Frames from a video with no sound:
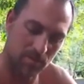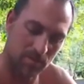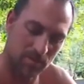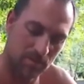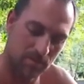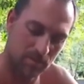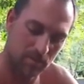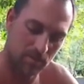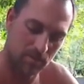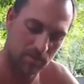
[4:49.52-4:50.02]

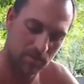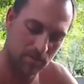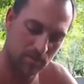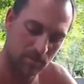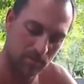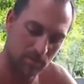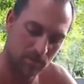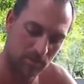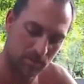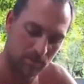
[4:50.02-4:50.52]

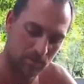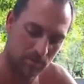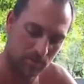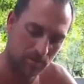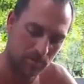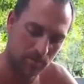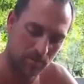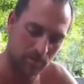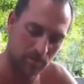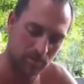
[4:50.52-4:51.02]

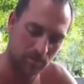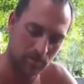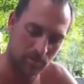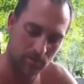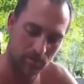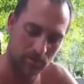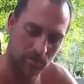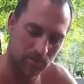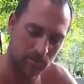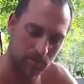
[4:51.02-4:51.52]

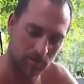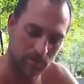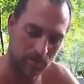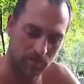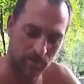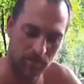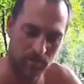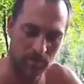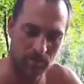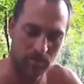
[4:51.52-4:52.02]

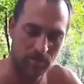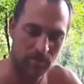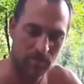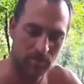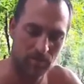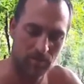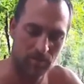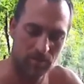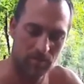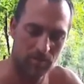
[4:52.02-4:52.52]

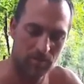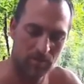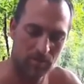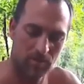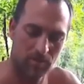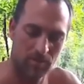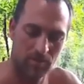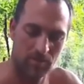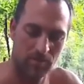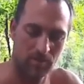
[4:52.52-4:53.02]
No one is speaking in this clip.